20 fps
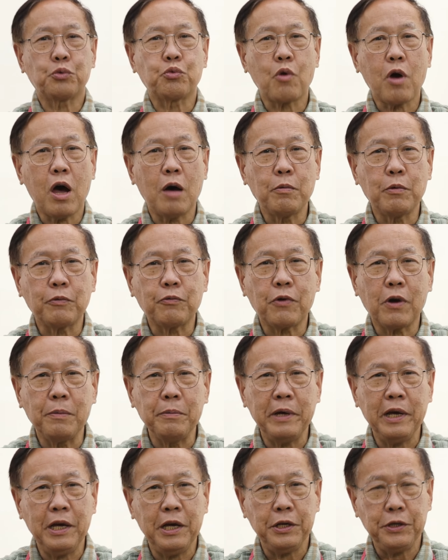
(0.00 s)
is Robert
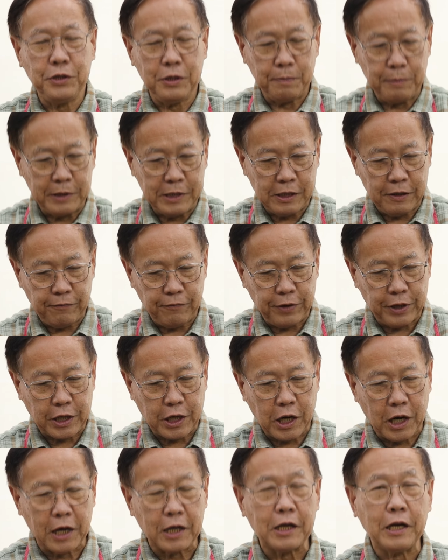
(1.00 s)
from Asia Pacific
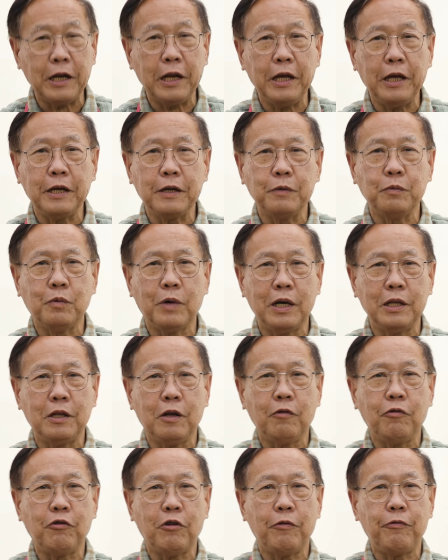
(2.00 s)
Gardening.
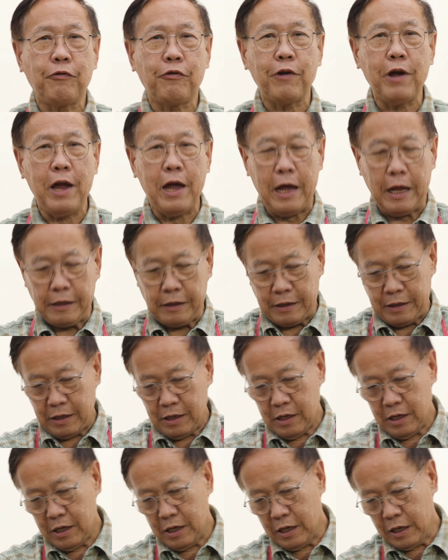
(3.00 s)
One of a friend
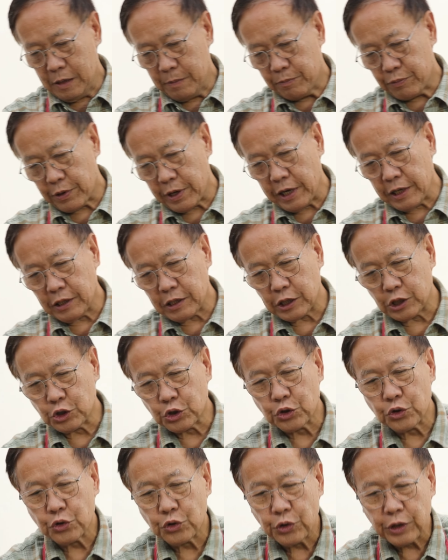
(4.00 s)
bring the
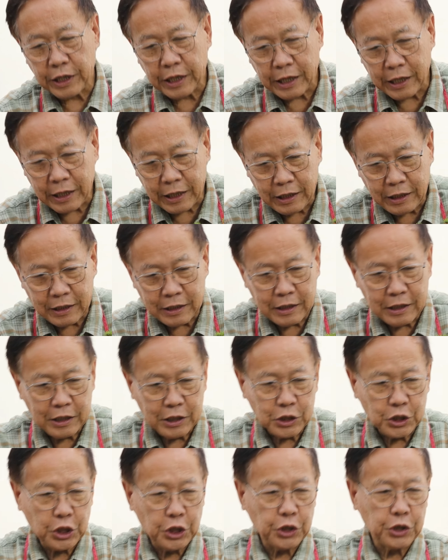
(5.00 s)
tree
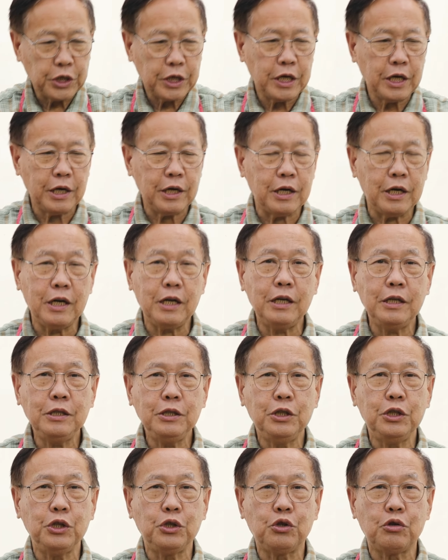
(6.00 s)
to here
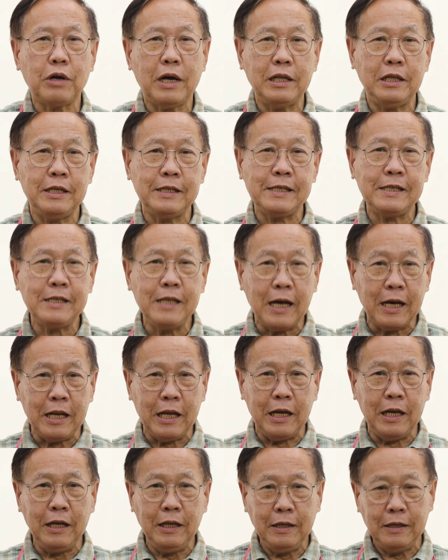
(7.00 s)
to try to
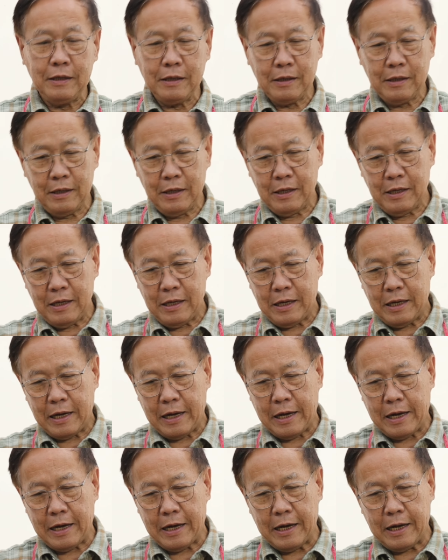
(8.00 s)
study
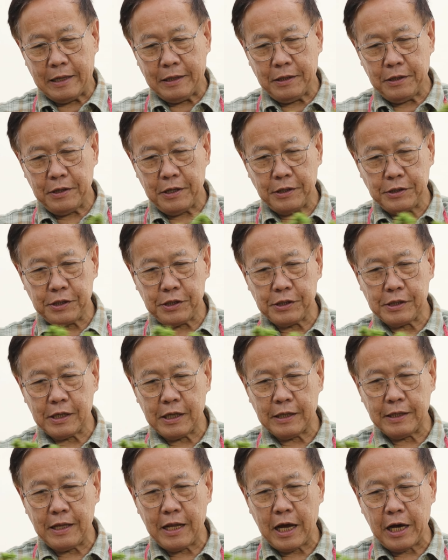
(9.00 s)
and this is
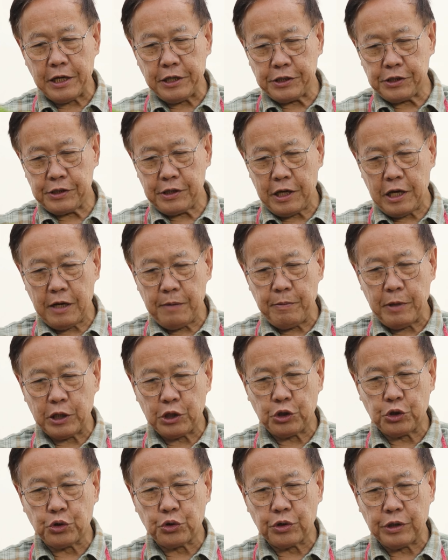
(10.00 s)
a nice
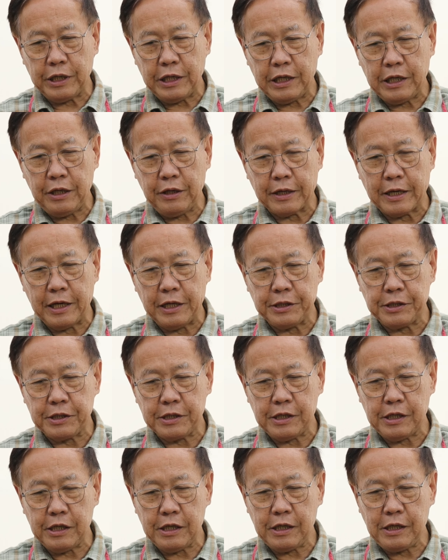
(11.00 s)
image tree you can
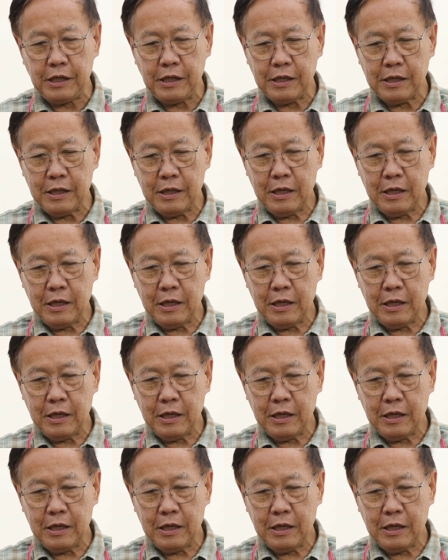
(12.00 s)
see